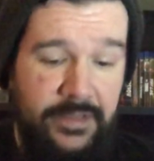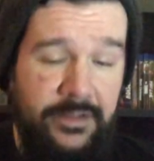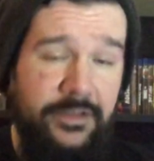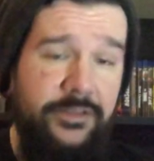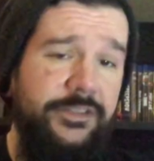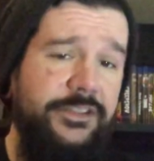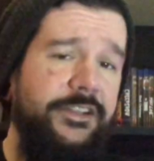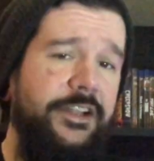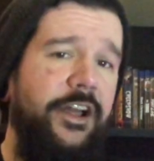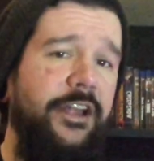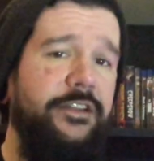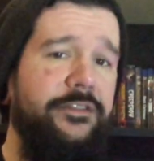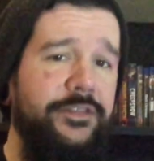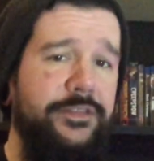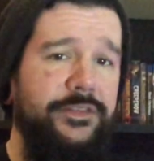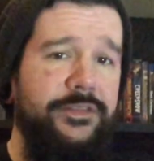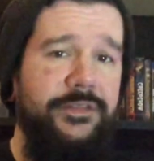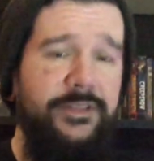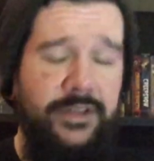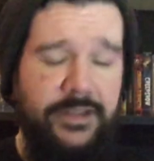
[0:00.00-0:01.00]
There's a lot
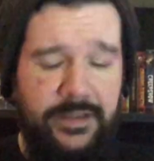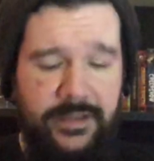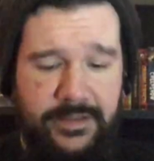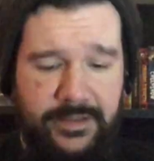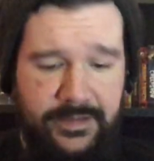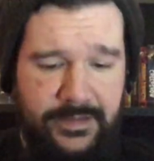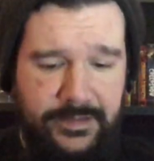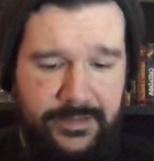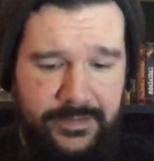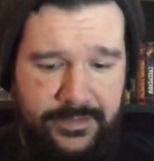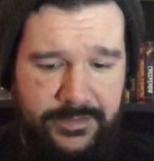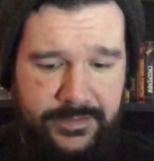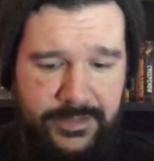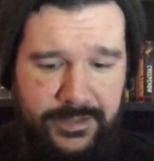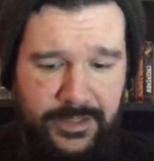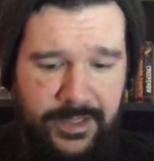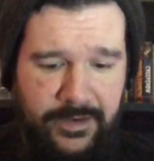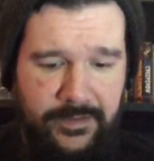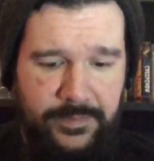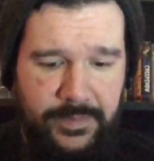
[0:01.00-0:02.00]

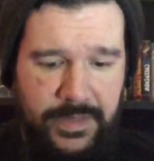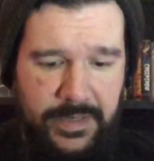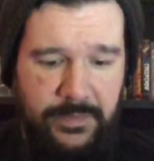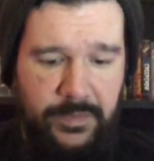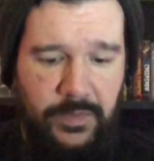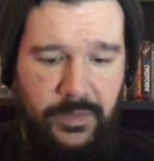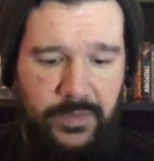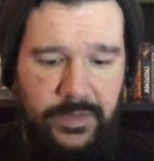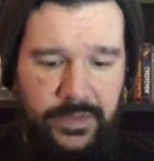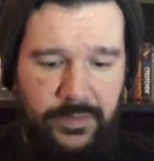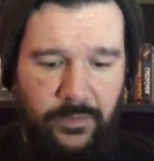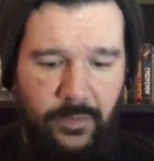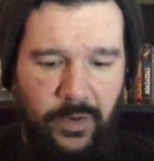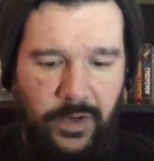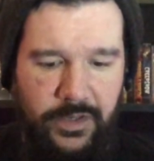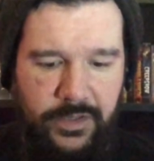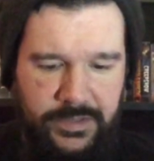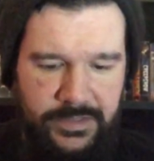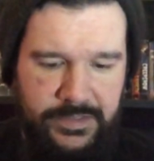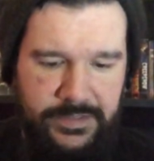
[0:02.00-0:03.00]
of people that
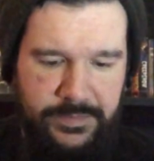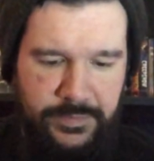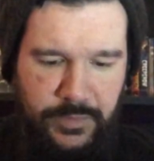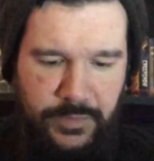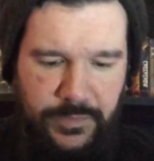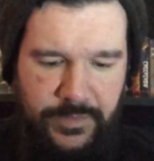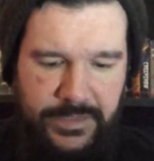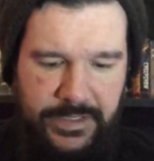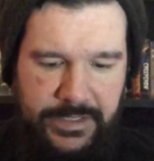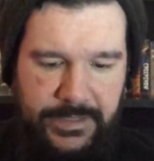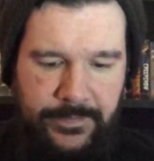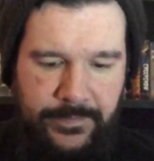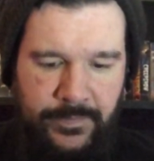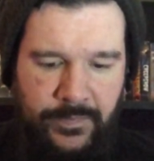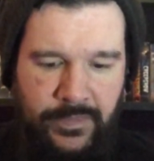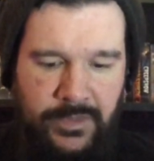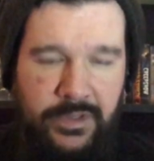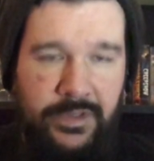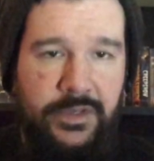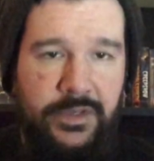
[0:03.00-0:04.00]
worked on this movie
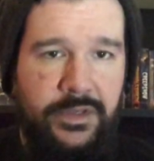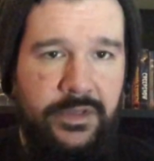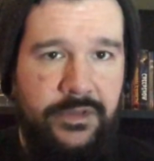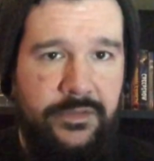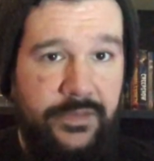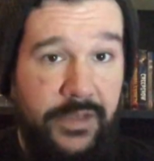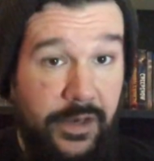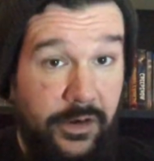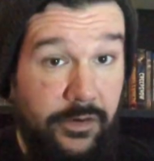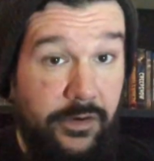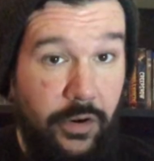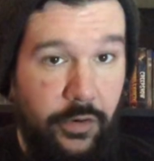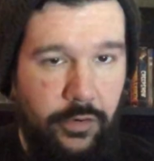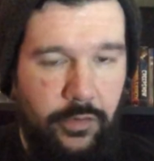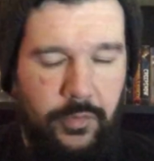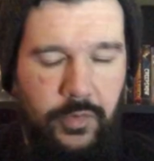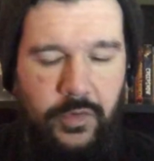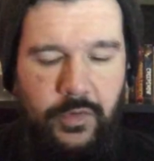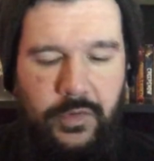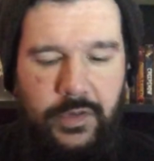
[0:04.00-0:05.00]
that are
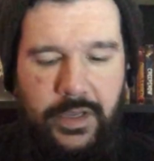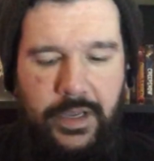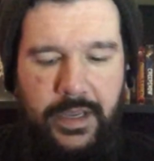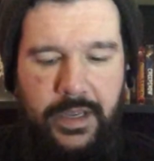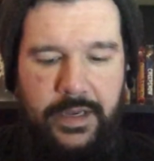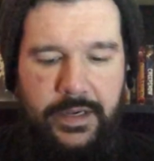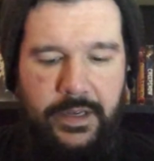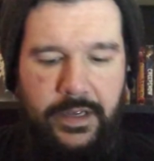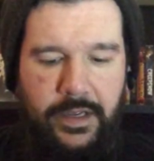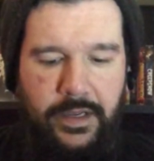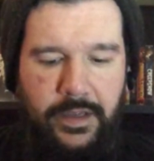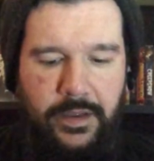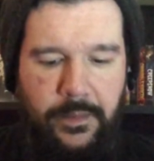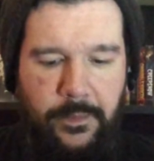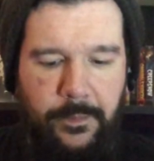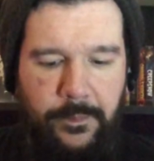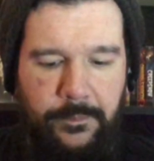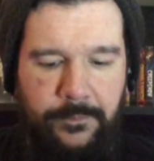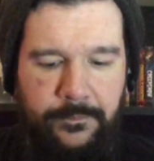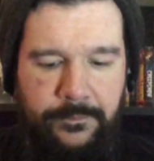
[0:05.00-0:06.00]
notable, and
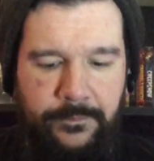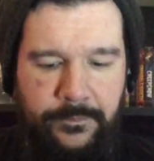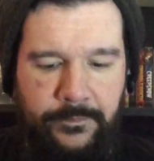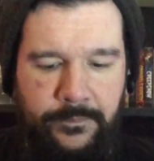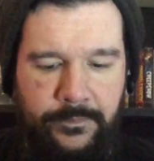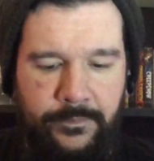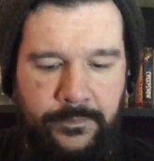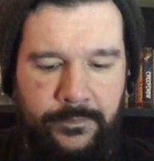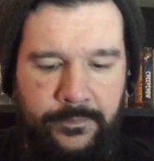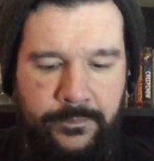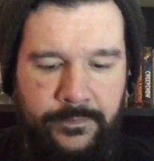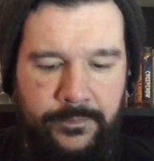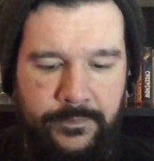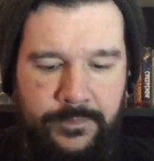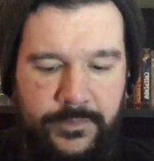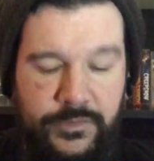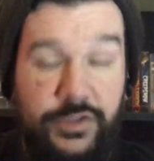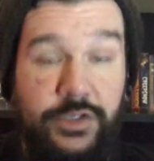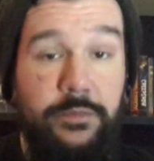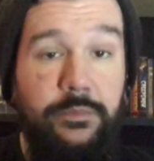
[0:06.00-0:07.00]

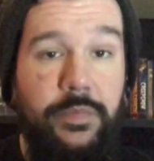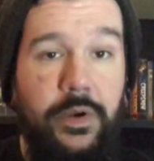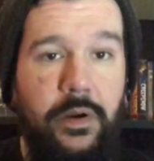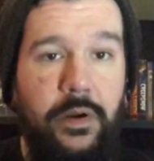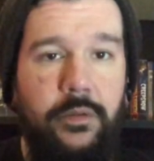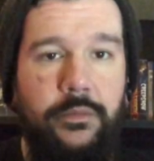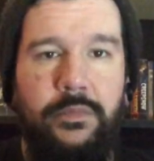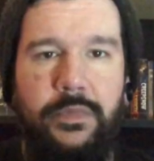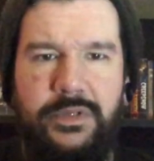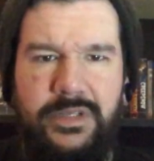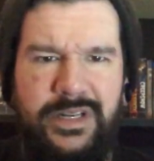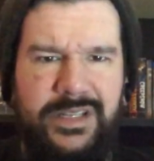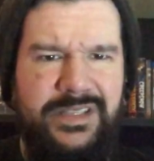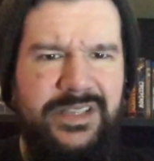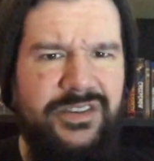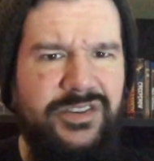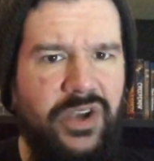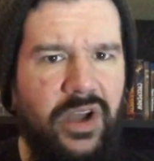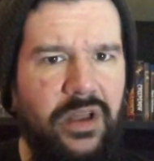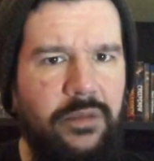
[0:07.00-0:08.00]
Jim Bowen. Did I
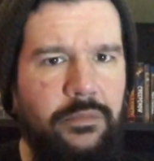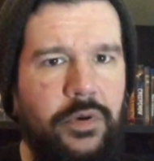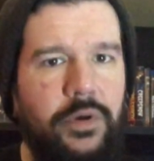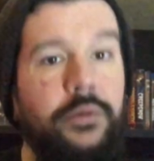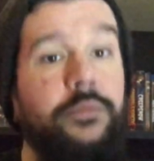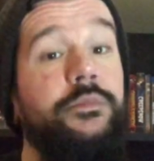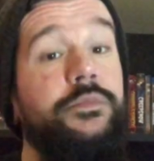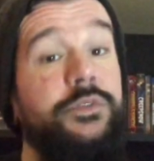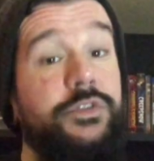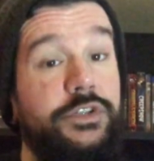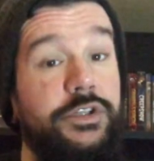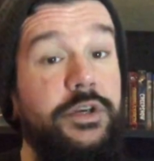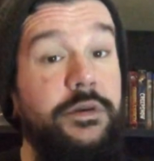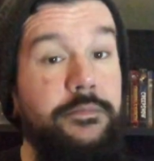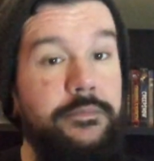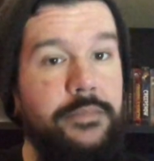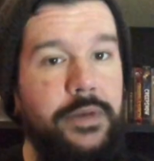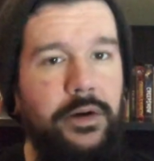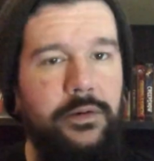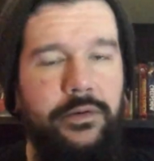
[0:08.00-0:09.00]
say John Bowen?
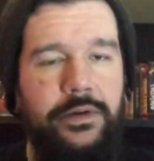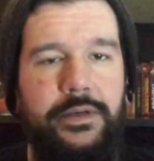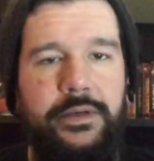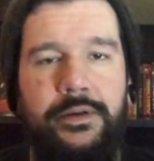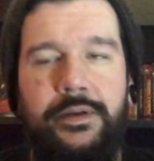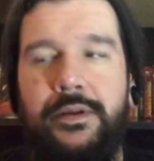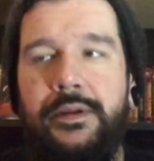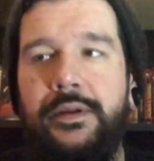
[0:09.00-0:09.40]
Jim Bowen.